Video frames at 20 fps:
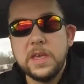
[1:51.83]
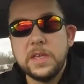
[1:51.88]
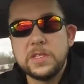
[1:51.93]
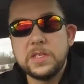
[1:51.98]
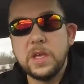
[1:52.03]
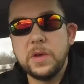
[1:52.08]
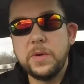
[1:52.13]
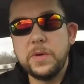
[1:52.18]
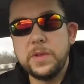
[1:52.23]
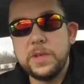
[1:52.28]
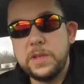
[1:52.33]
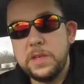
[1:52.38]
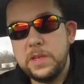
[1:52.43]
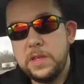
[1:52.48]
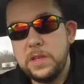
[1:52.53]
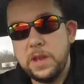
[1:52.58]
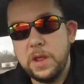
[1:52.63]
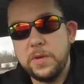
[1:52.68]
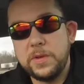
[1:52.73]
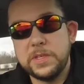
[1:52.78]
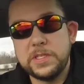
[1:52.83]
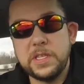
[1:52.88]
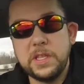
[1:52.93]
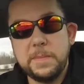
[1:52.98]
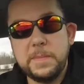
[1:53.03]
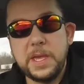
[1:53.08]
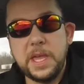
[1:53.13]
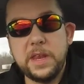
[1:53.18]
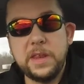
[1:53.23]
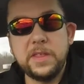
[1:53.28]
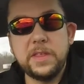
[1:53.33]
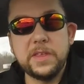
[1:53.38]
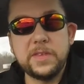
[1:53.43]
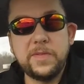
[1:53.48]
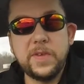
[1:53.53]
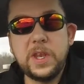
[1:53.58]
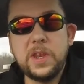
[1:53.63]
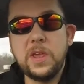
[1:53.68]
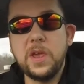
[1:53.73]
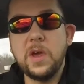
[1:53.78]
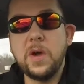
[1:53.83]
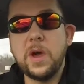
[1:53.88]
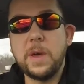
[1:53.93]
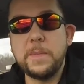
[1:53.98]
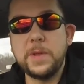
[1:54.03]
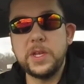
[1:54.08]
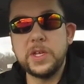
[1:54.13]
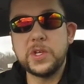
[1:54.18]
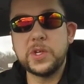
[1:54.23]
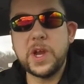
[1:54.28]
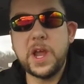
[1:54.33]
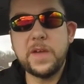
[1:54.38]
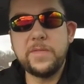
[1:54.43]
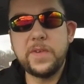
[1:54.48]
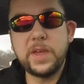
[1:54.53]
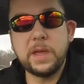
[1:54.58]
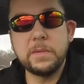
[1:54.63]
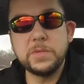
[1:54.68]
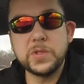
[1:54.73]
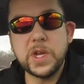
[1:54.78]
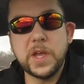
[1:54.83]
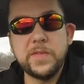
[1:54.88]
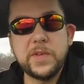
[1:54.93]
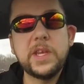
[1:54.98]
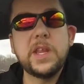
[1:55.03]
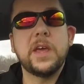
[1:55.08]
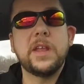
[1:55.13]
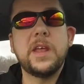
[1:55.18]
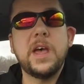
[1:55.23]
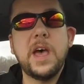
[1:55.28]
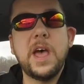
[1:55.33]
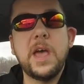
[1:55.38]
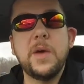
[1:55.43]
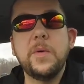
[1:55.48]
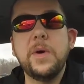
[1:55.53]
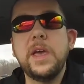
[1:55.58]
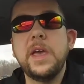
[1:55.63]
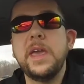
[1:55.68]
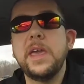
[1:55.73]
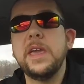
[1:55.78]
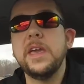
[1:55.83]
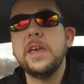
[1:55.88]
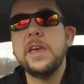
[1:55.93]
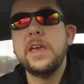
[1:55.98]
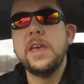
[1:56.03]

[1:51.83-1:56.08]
So you notice in the beginning of this video, I'm in traffic, I'm driving down the highway.